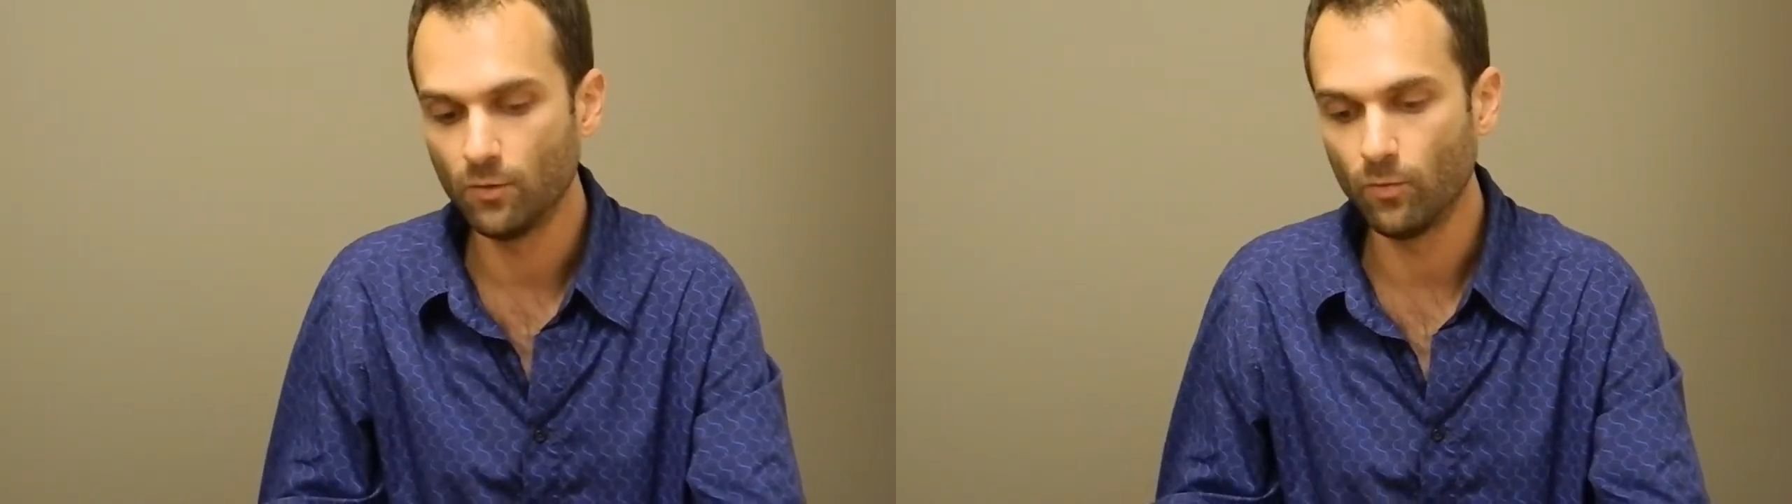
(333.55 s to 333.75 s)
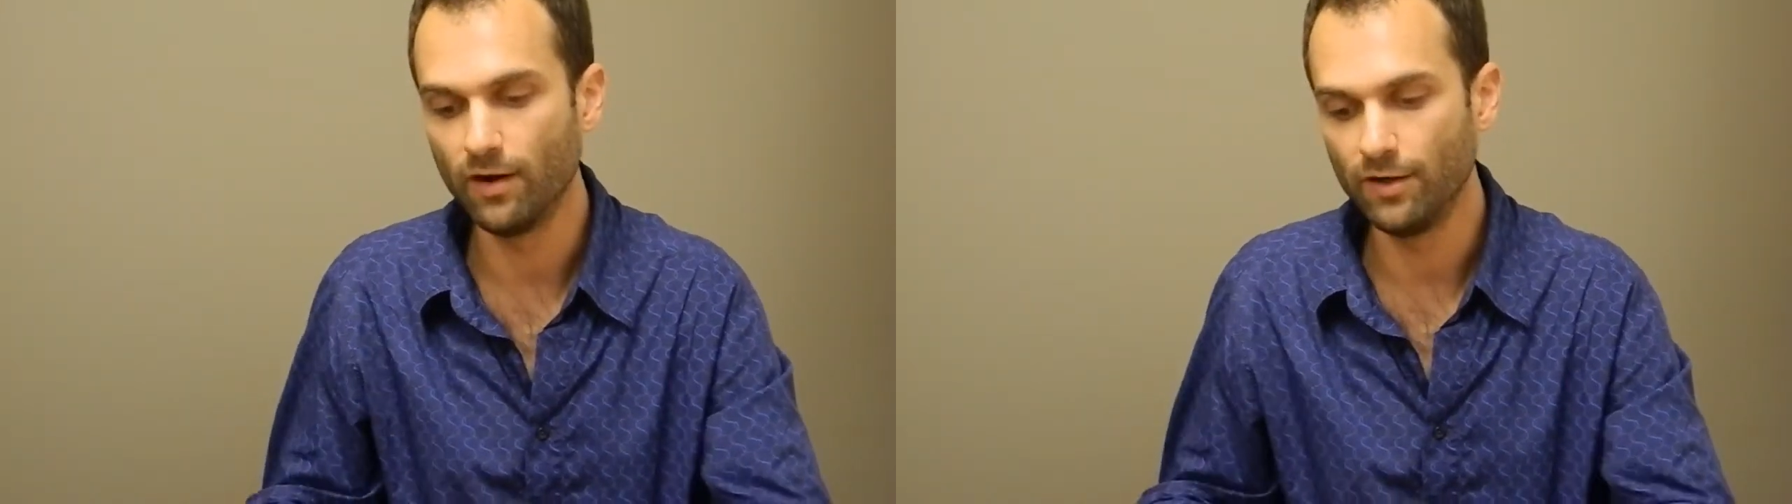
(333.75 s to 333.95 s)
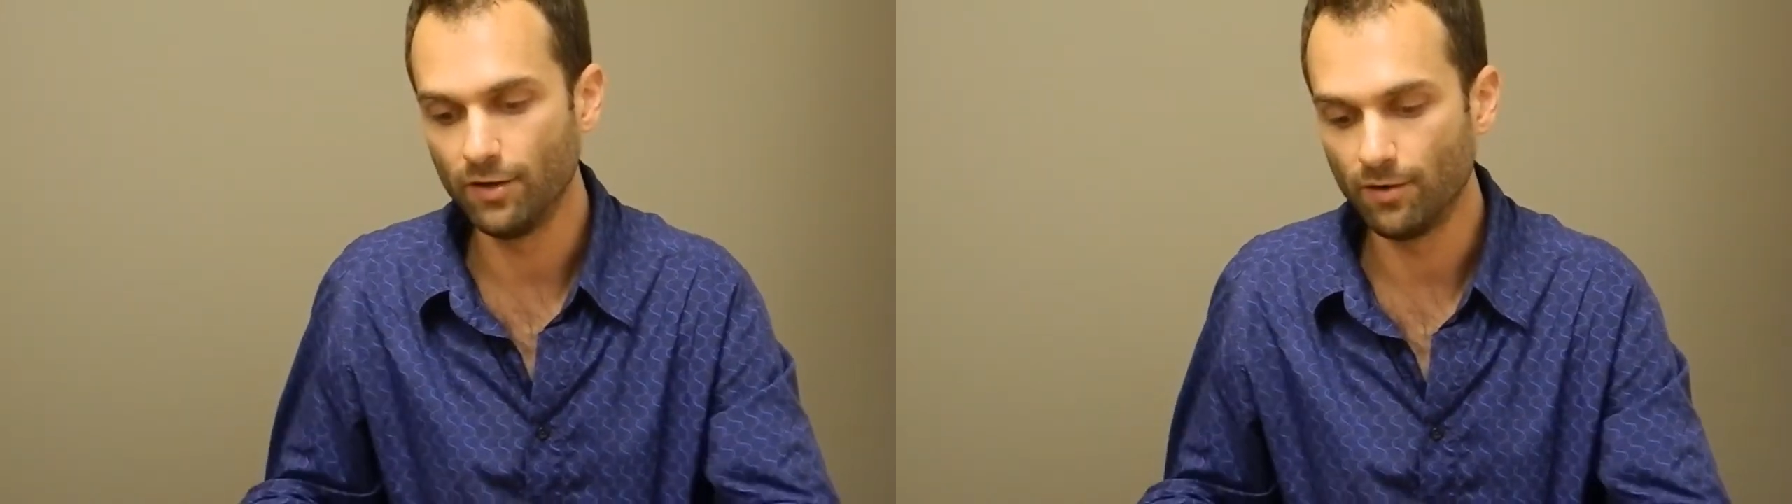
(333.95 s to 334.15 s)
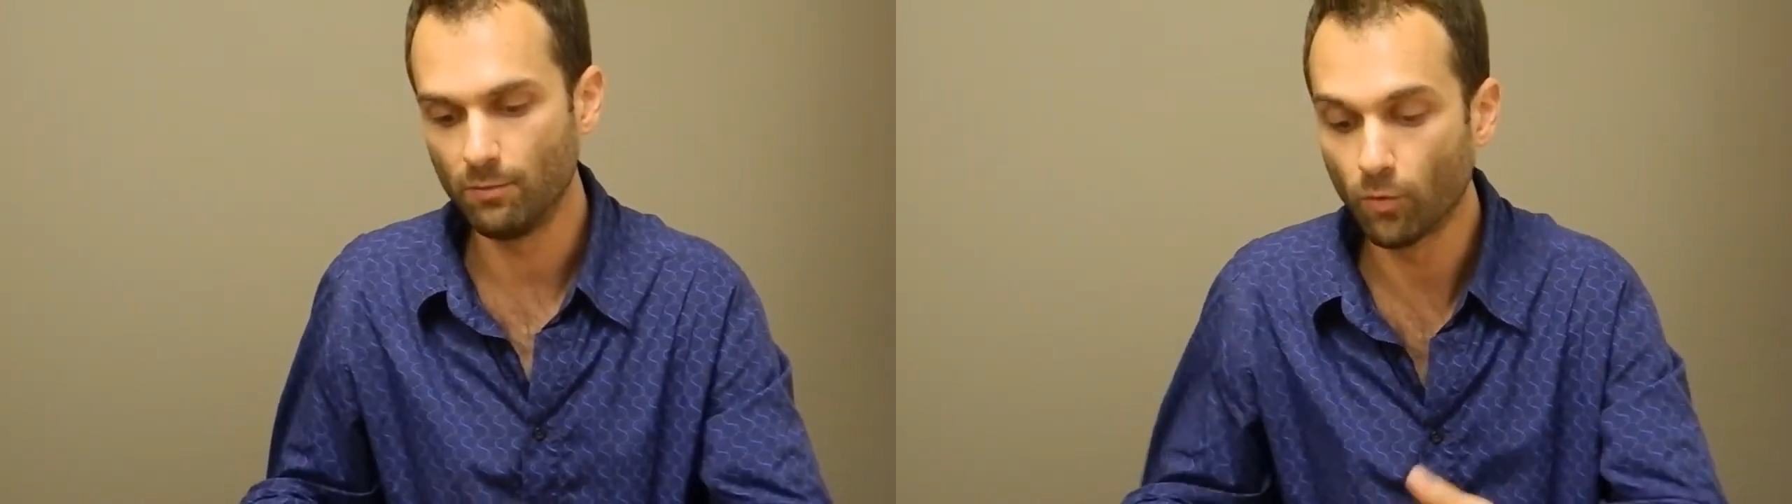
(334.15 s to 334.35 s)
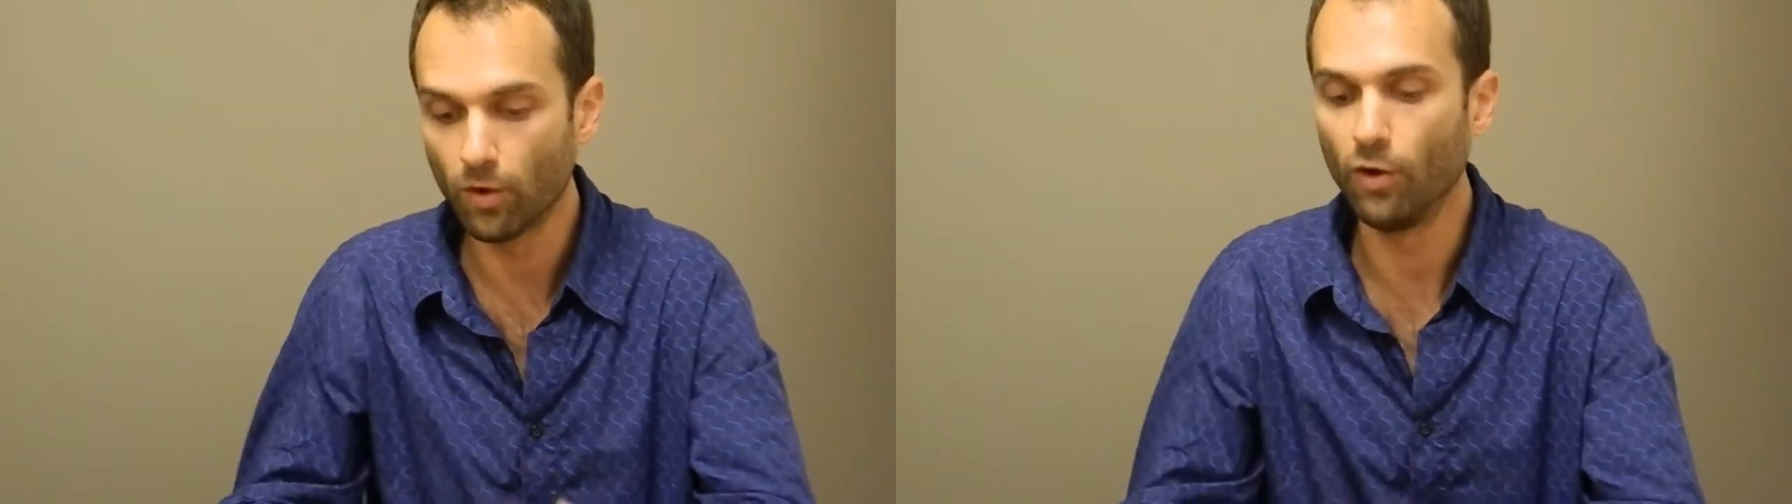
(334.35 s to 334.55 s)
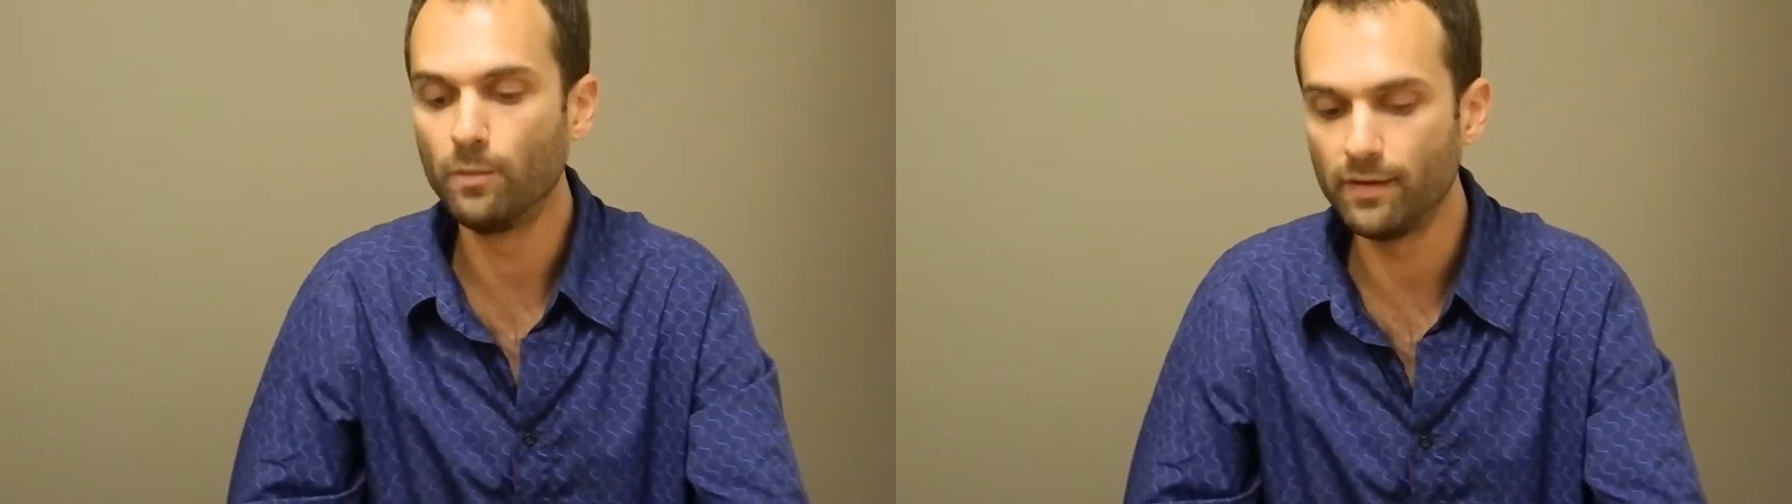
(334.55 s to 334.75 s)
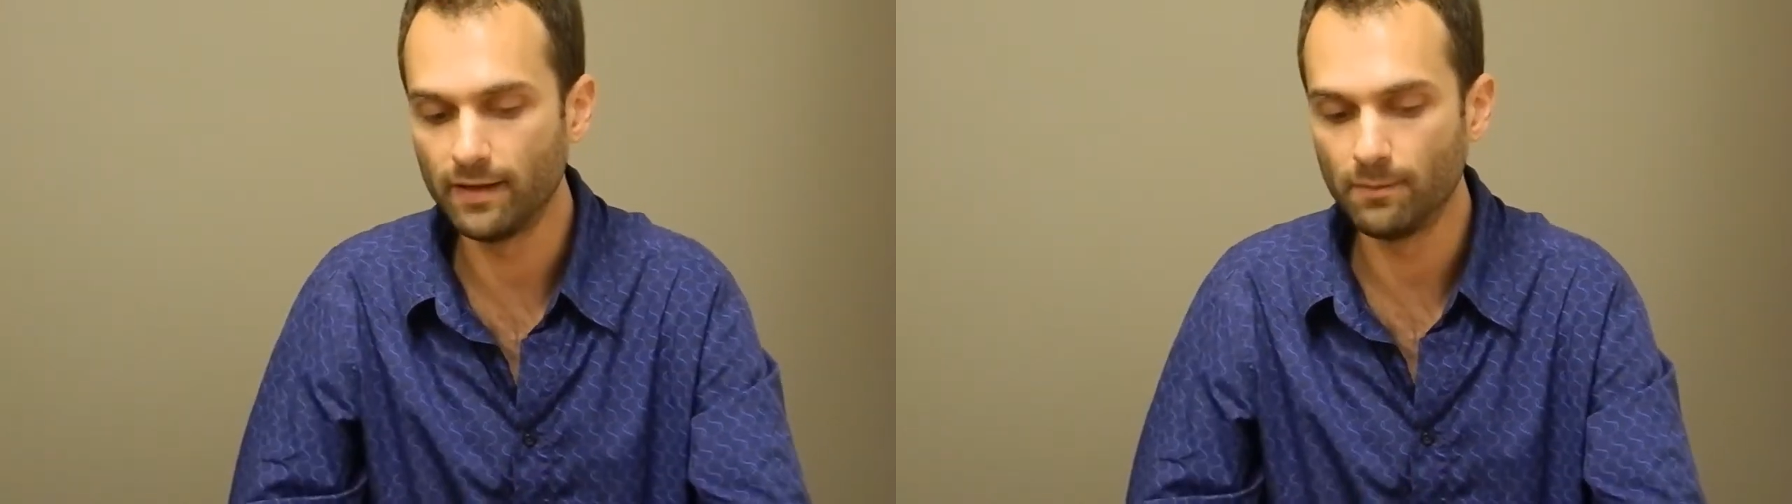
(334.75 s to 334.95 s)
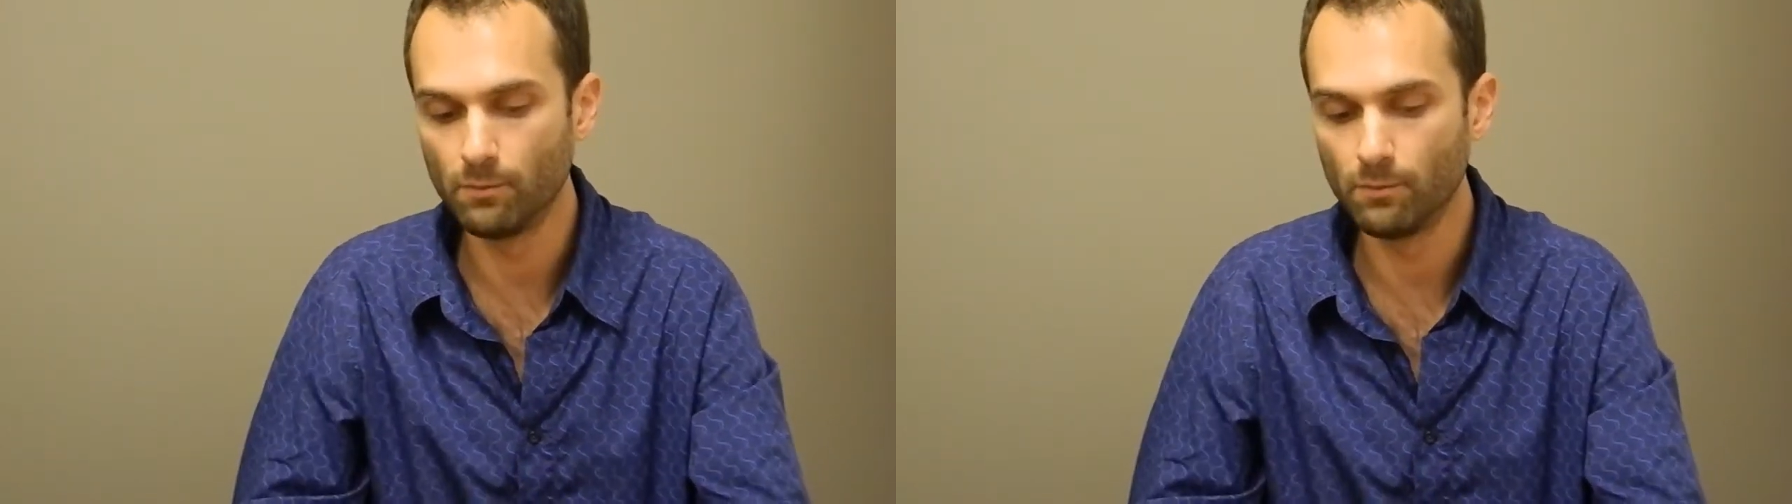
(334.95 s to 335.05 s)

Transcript: where you're more open,